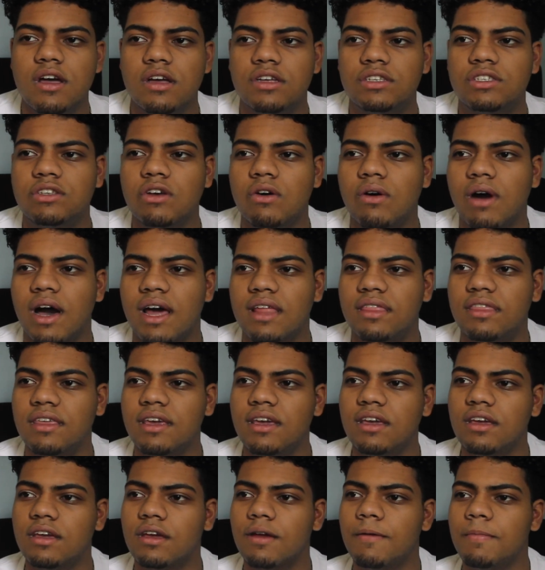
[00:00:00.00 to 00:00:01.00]
So I
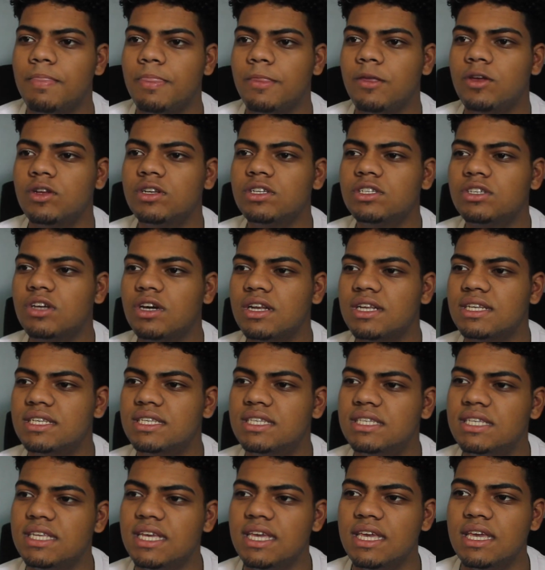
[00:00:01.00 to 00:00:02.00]
think you just got to
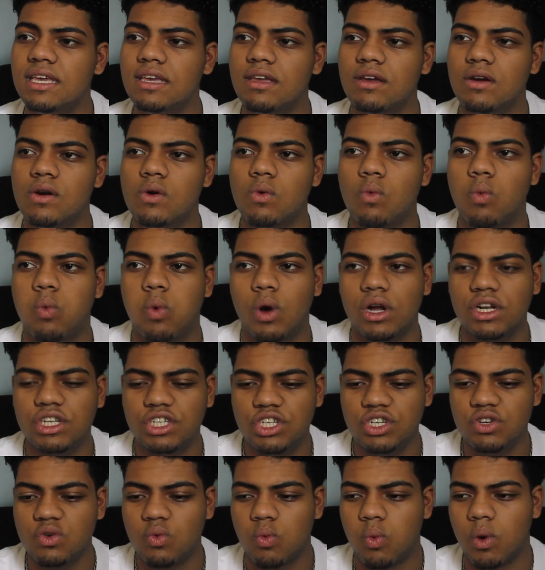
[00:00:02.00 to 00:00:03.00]
see
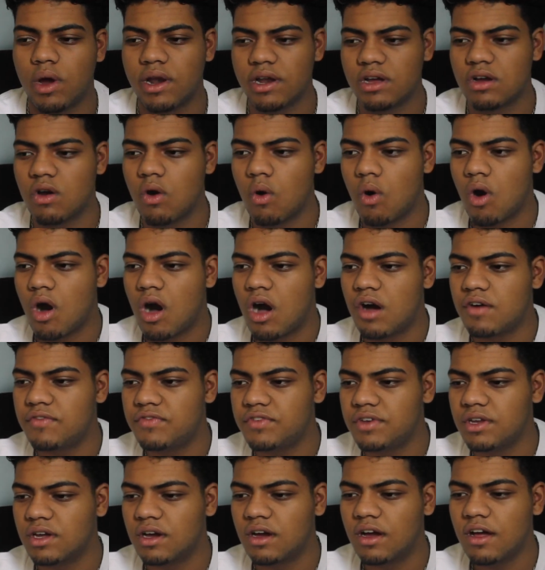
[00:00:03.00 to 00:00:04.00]
what you want to go
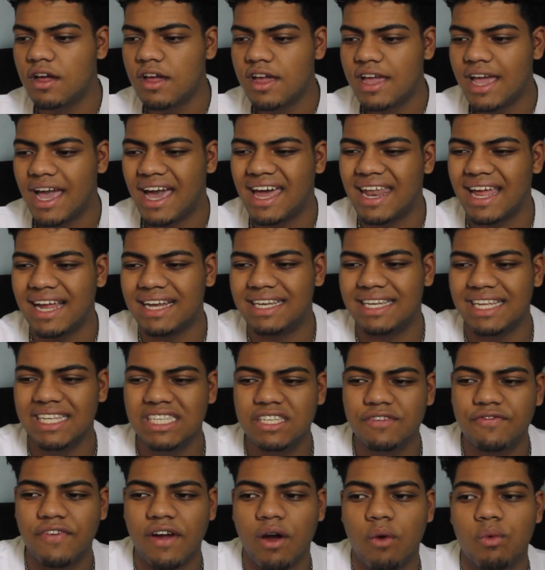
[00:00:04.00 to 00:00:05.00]
after and
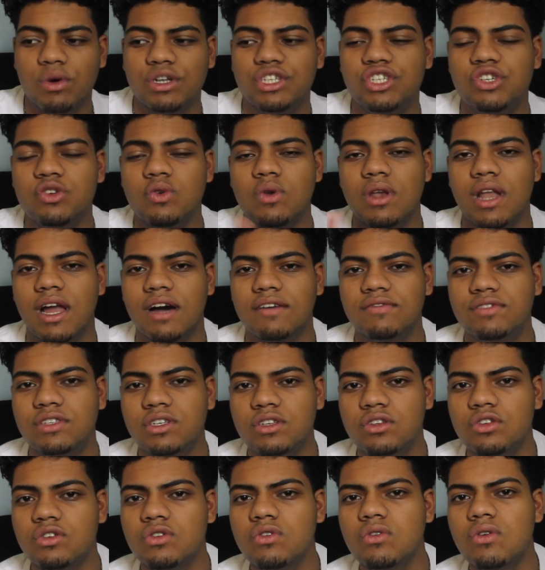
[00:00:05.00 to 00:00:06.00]
identify what you love
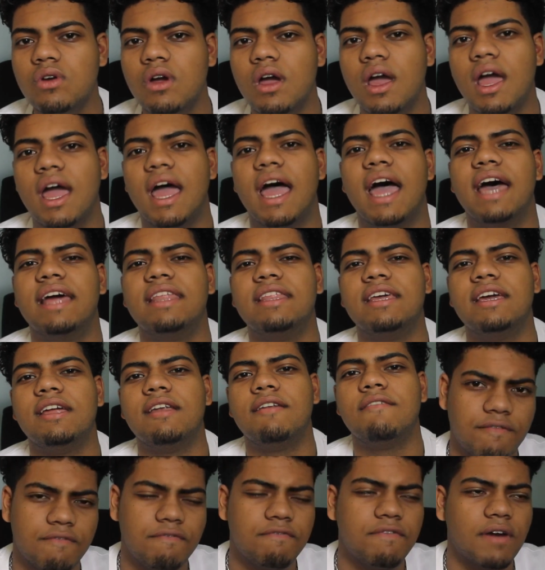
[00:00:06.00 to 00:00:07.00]
to do, and
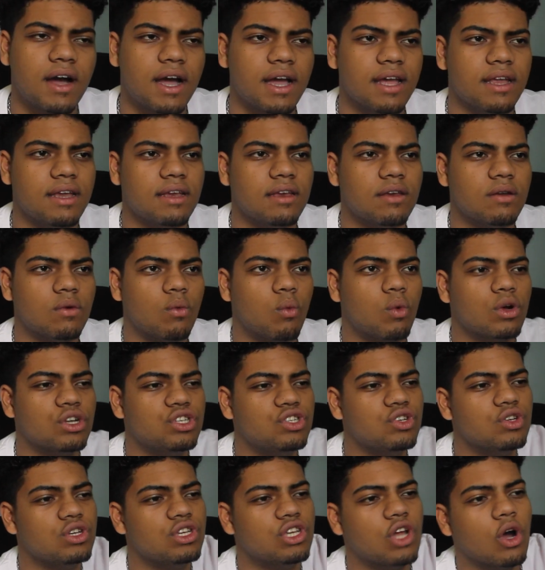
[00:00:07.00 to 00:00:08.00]
then find
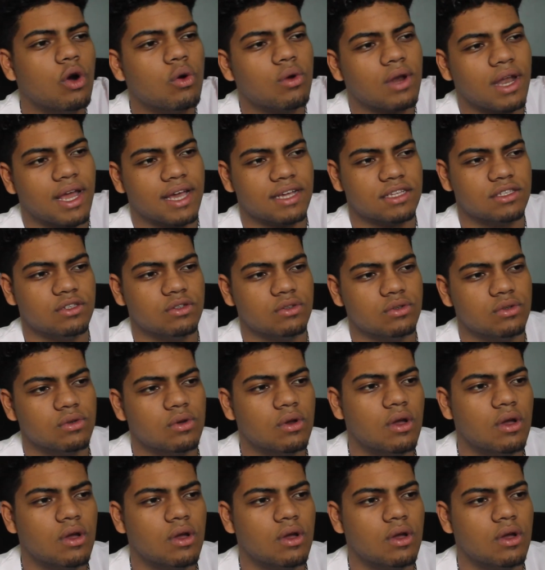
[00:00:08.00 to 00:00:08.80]
what you don't like to do.